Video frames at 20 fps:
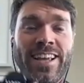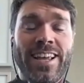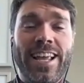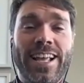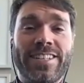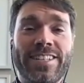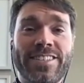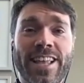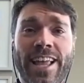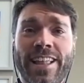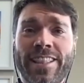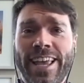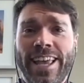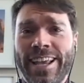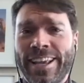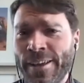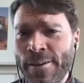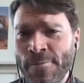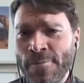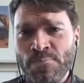It's and yeah.
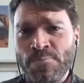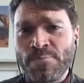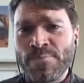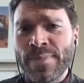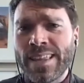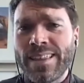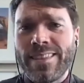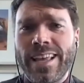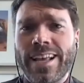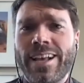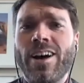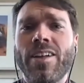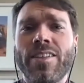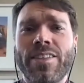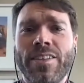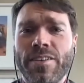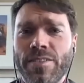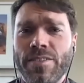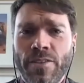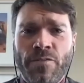like they call
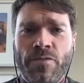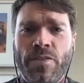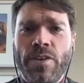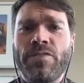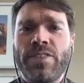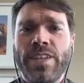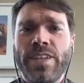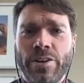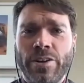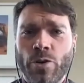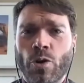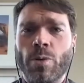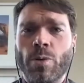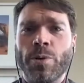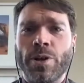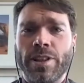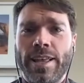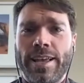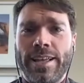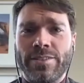the the 50 a
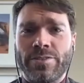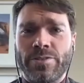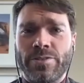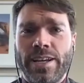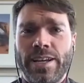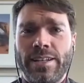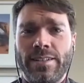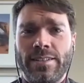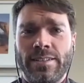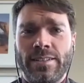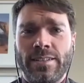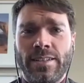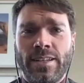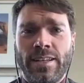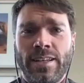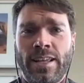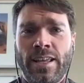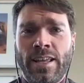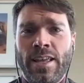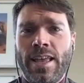normal lens, right?
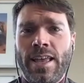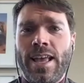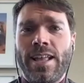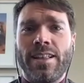Mm-hmm.